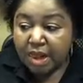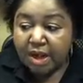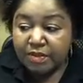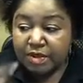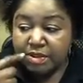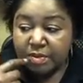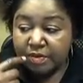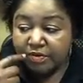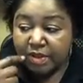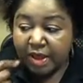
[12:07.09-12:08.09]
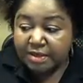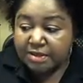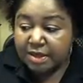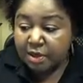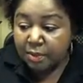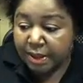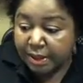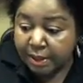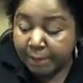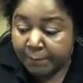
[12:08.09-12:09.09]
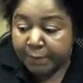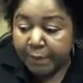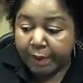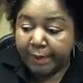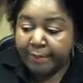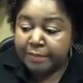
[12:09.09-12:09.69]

And I think some of the flax got on my lip. Okay.